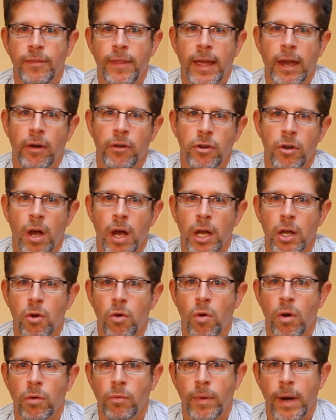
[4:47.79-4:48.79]
They are not
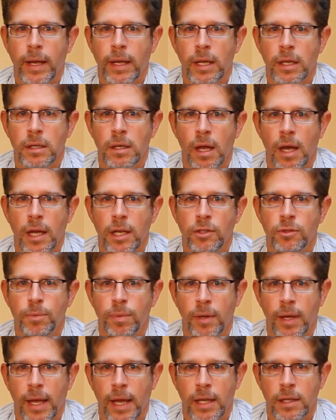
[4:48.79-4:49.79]

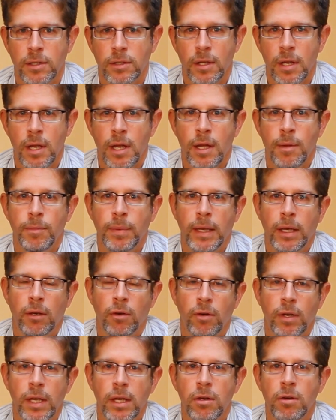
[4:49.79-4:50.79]
court-recognized plans,
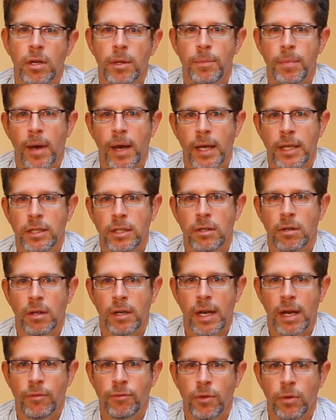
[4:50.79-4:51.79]
being legally binding
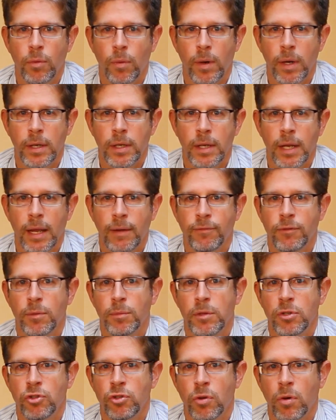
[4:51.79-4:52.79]
on everyone if the
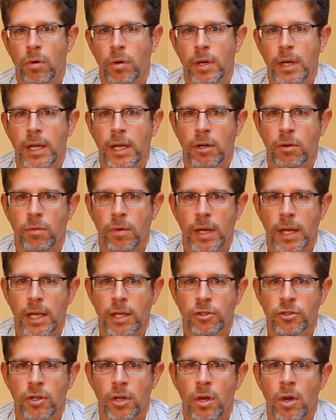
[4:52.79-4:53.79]
majority
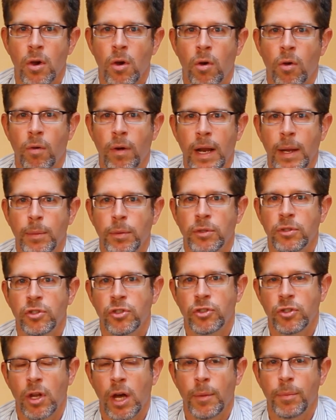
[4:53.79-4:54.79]
agrees or able to
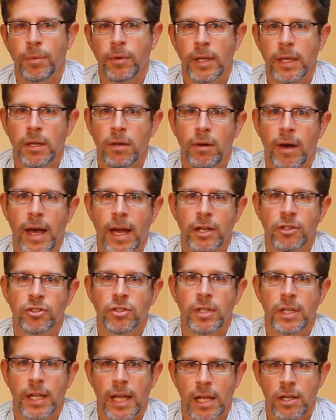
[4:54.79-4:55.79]
stop legal
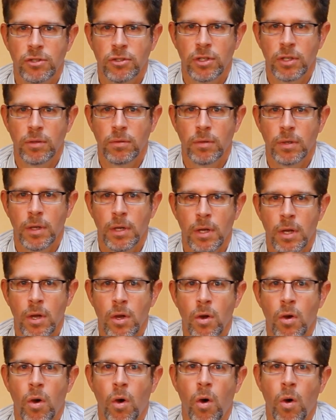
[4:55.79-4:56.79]
action against you.
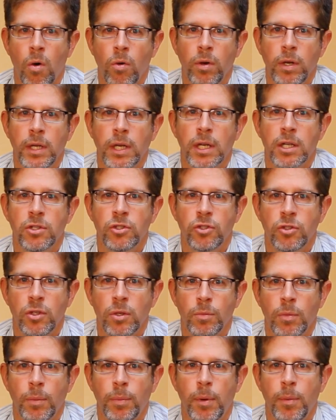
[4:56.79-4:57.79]
Only a
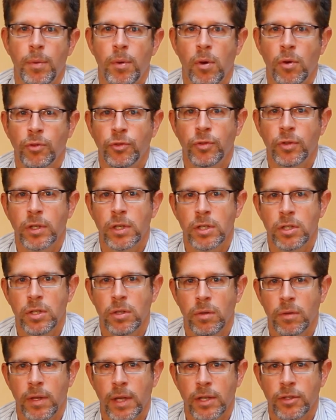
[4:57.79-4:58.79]
consumer proposal can
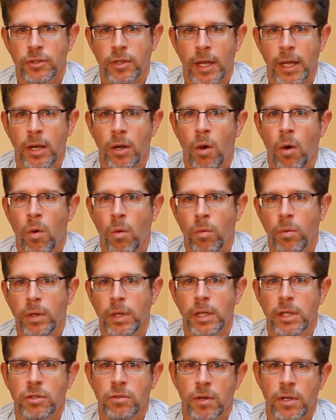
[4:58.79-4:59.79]
do this, and
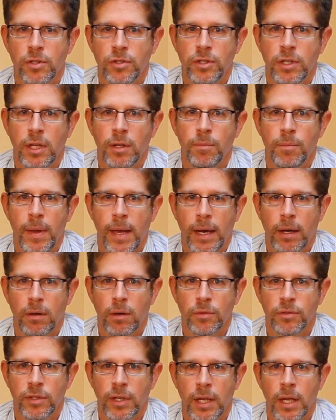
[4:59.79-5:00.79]
only a trustee in
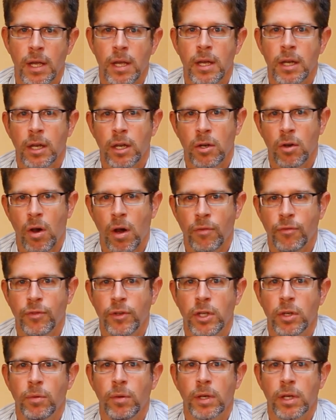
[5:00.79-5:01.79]
bankruptcy can
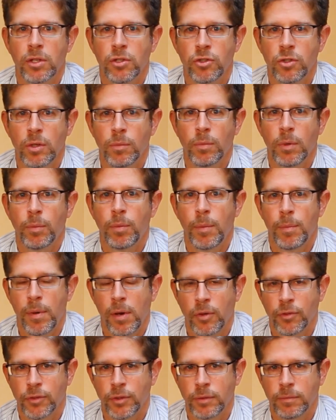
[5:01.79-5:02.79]
offer you a consumer
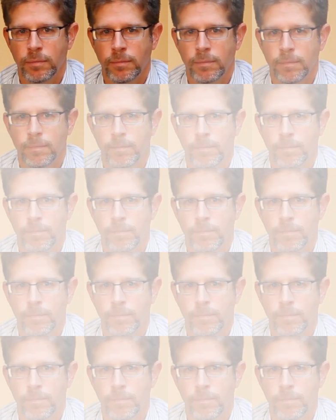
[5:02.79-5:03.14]
proposal.